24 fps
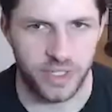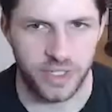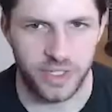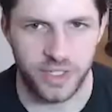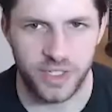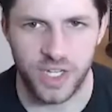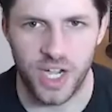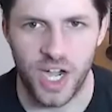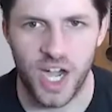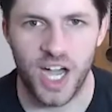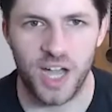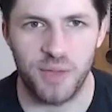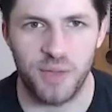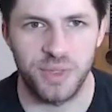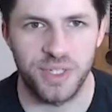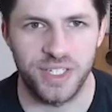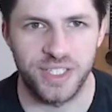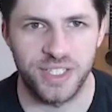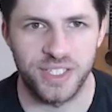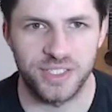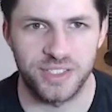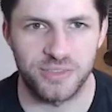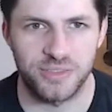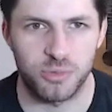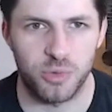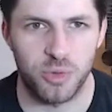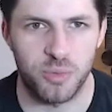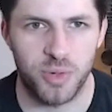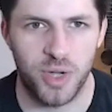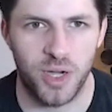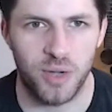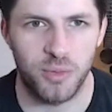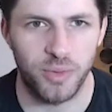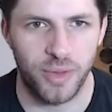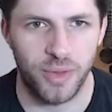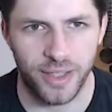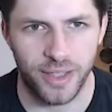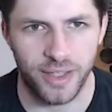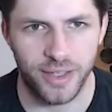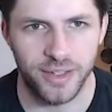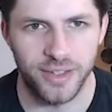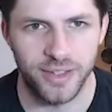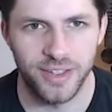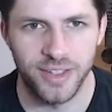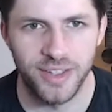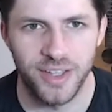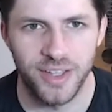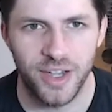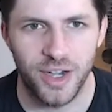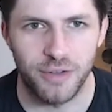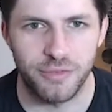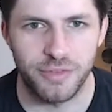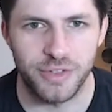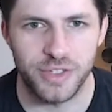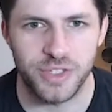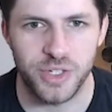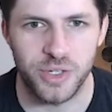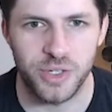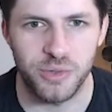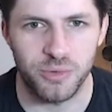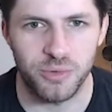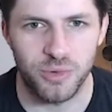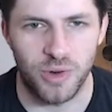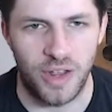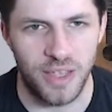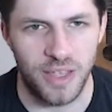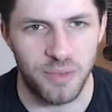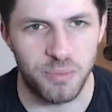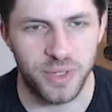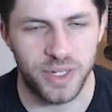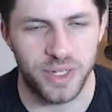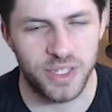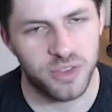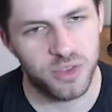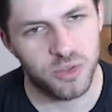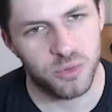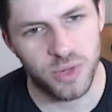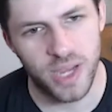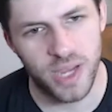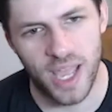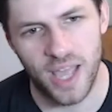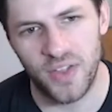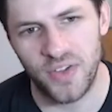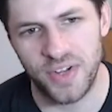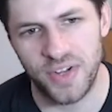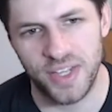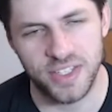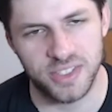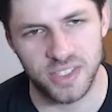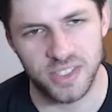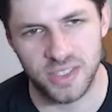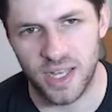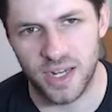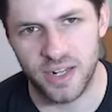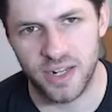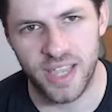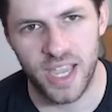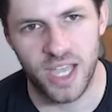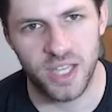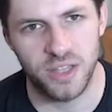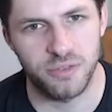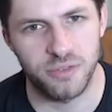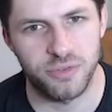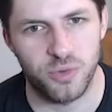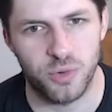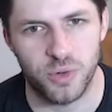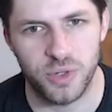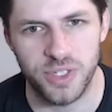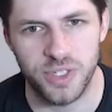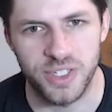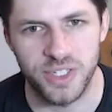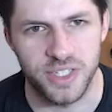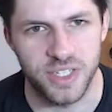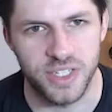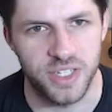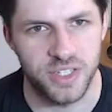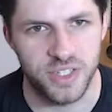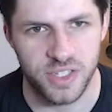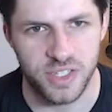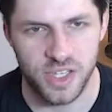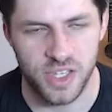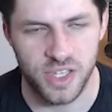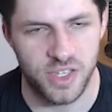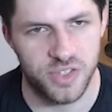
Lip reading: communist republic of its own right, but the reality is a lot of California is